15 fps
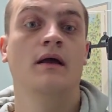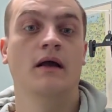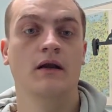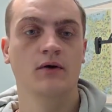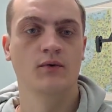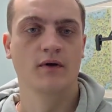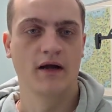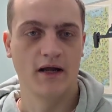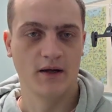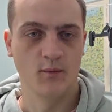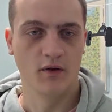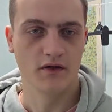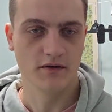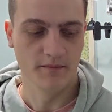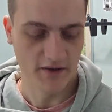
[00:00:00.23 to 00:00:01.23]
Hello and
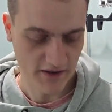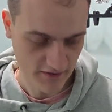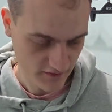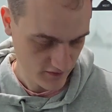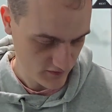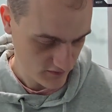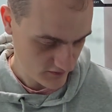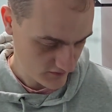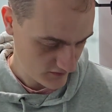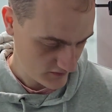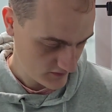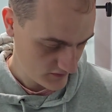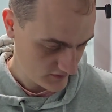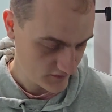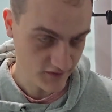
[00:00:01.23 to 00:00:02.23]
welcome back.
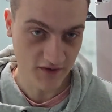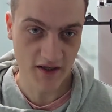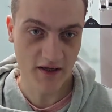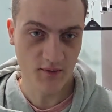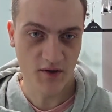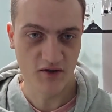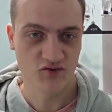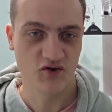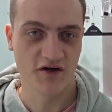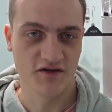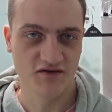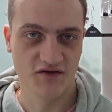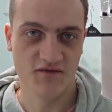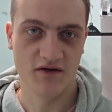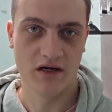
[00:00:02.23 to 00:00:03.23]
Today we are
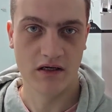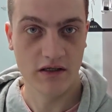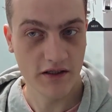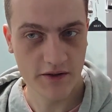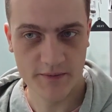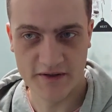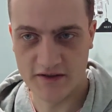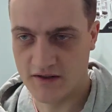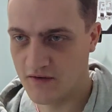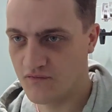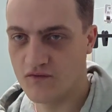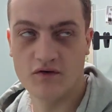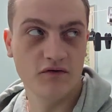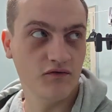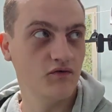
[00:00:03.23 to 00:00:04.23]
trying something a little bit
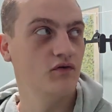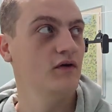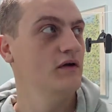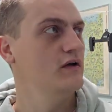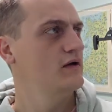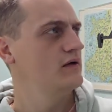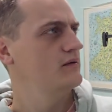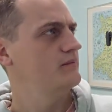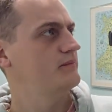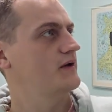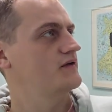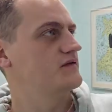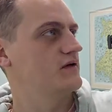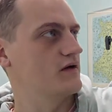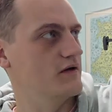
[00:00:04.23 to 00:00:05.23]
different.
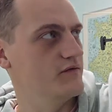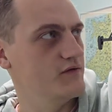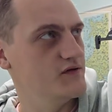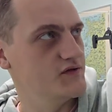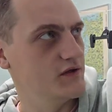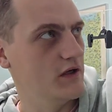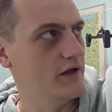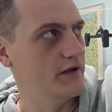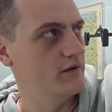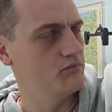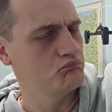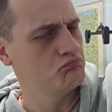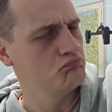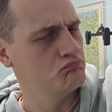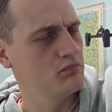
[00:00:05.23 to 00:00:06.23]
Basically, recently
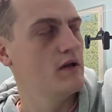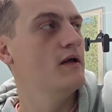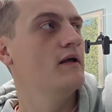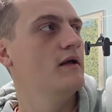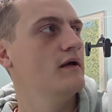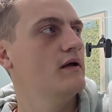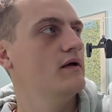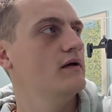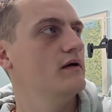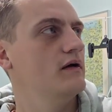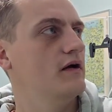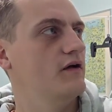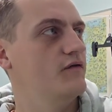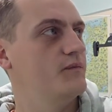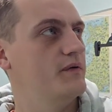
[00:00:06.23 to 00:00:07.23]

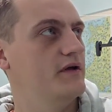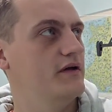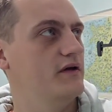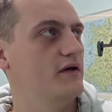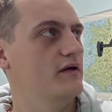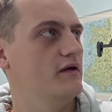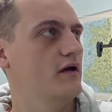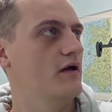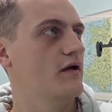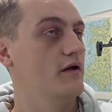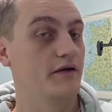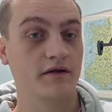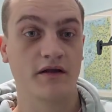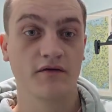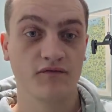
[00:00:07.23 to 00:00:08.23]
I've been
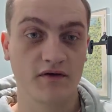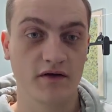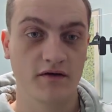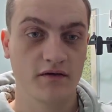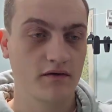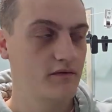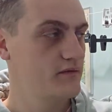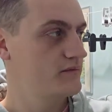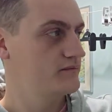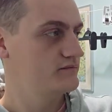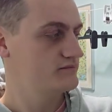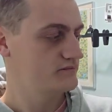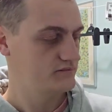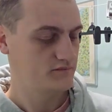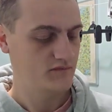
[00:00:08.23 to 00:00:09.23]
gifted
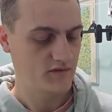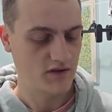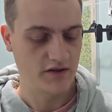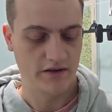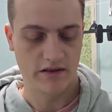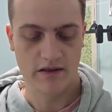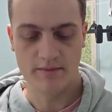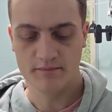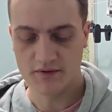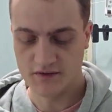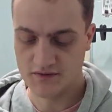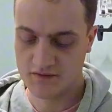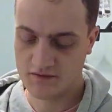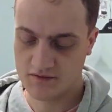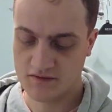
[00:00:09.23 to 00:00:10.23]
an
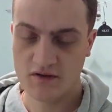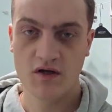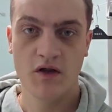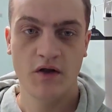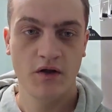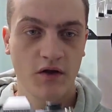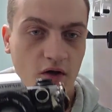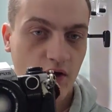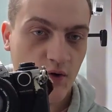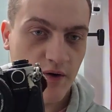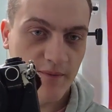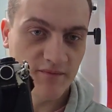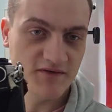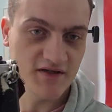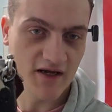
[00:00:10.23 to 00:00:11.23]
Olympus
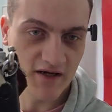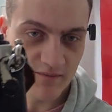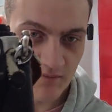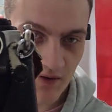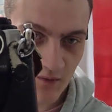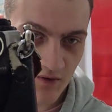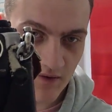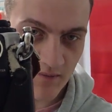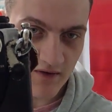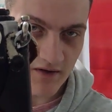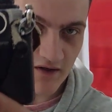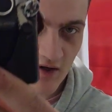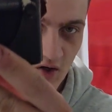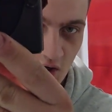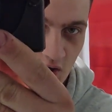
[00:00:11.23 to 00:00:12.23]
OM10 by one of
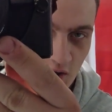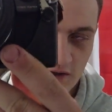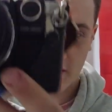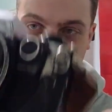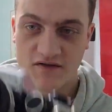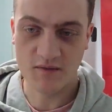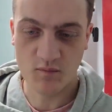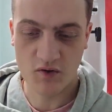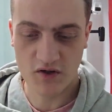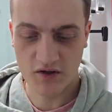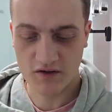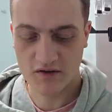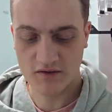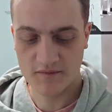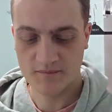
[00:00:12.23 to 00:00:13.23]
my colleagues in
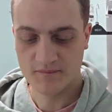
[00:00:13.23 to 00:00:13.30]
work.